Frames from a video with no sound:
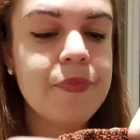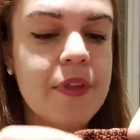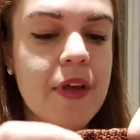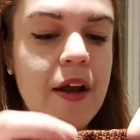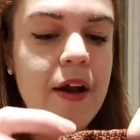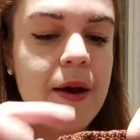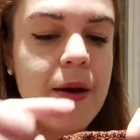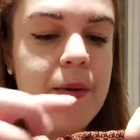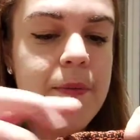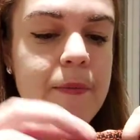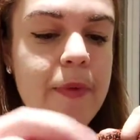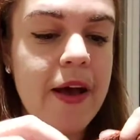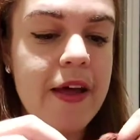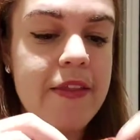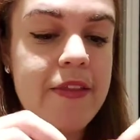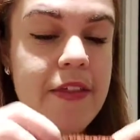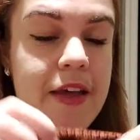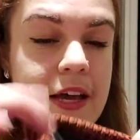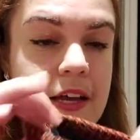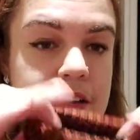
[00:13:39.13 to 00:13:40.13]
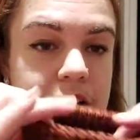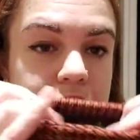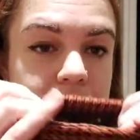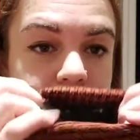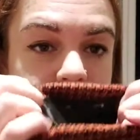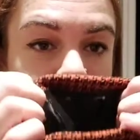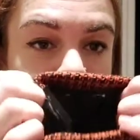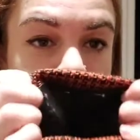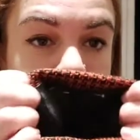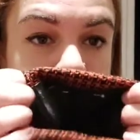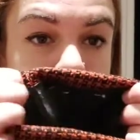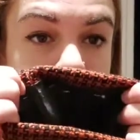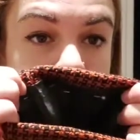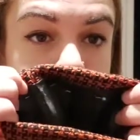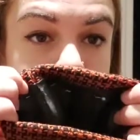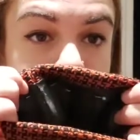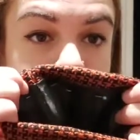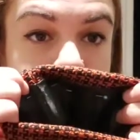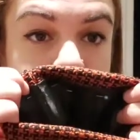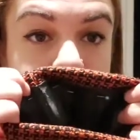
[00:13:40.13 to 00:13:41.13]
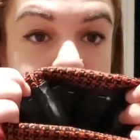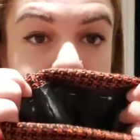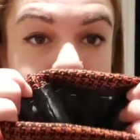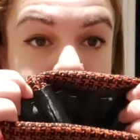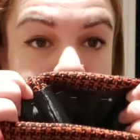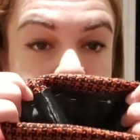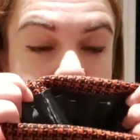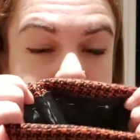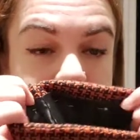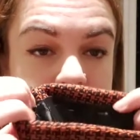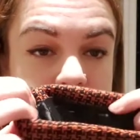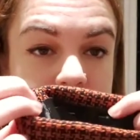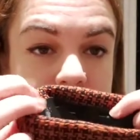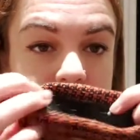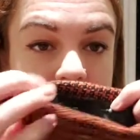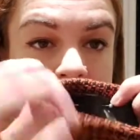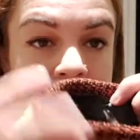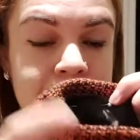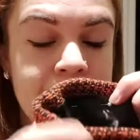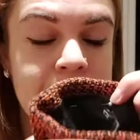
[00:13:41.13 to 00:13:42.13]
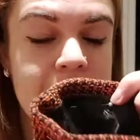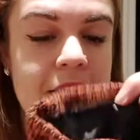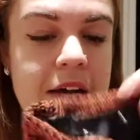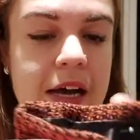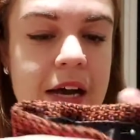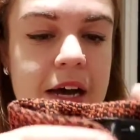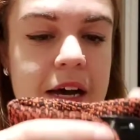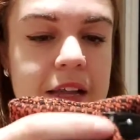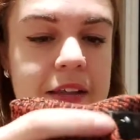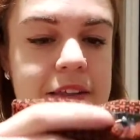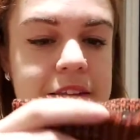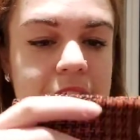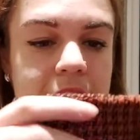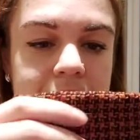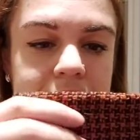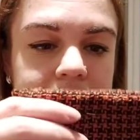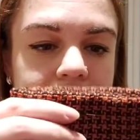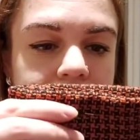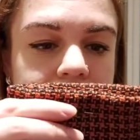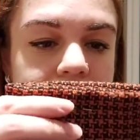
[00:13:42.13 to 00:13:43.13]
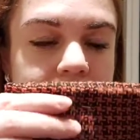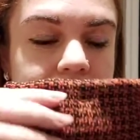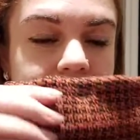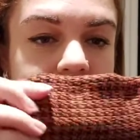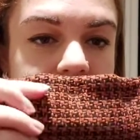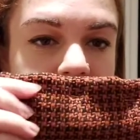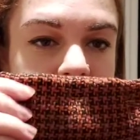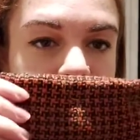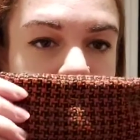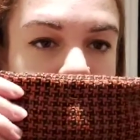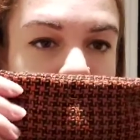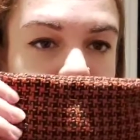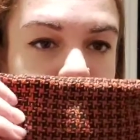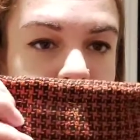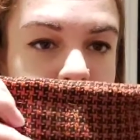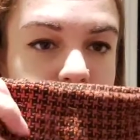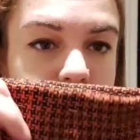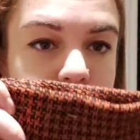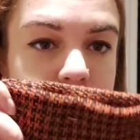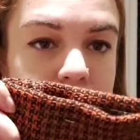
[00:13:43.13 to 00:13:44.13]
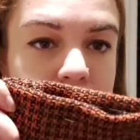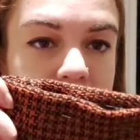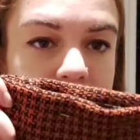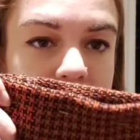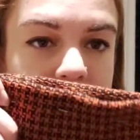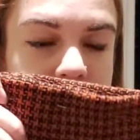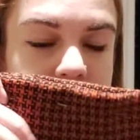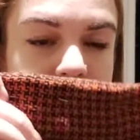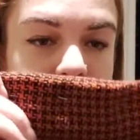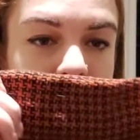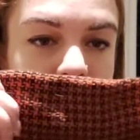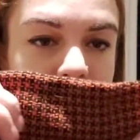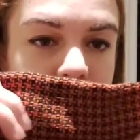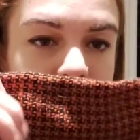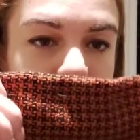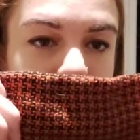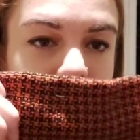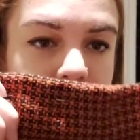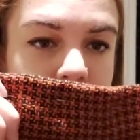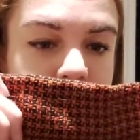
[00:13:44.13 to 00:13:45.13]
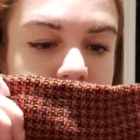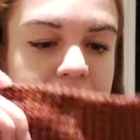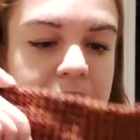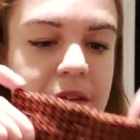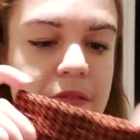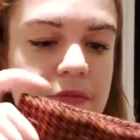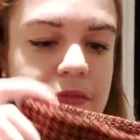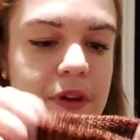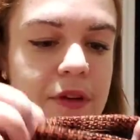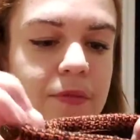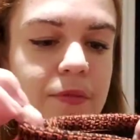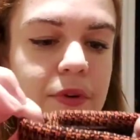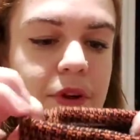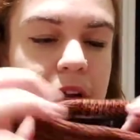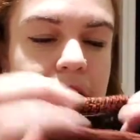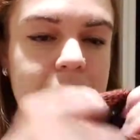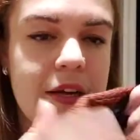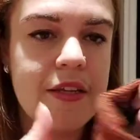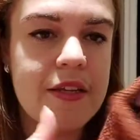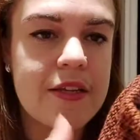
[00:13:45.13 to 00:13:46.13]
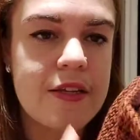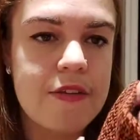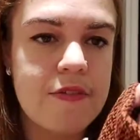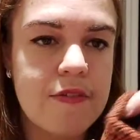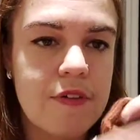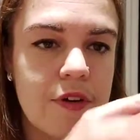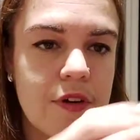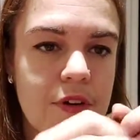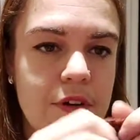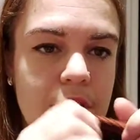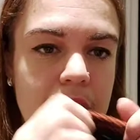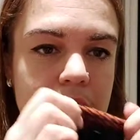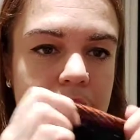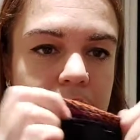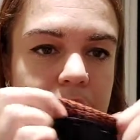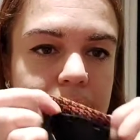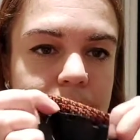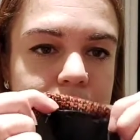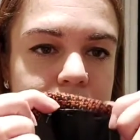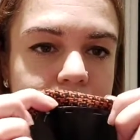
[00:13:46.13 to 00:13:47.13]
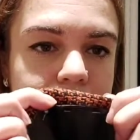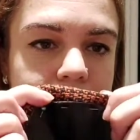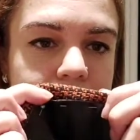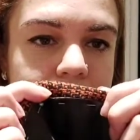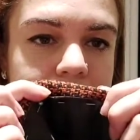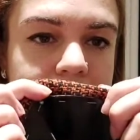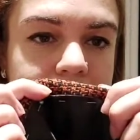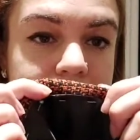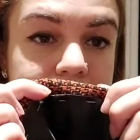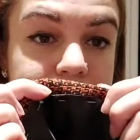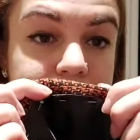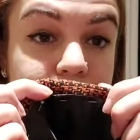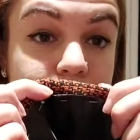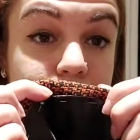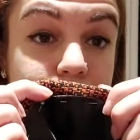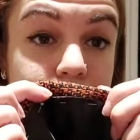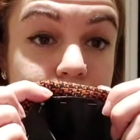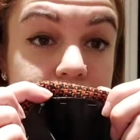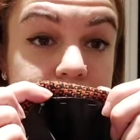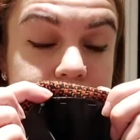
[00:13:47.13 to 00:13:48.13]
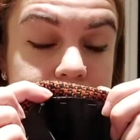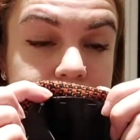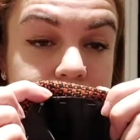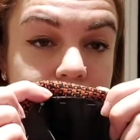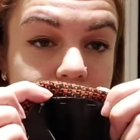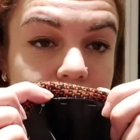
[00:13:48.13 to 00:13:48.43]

And then you just slip stitch that down, and that's going to encase the raw edge of your main fabric, and then you've got encase the raw edge of your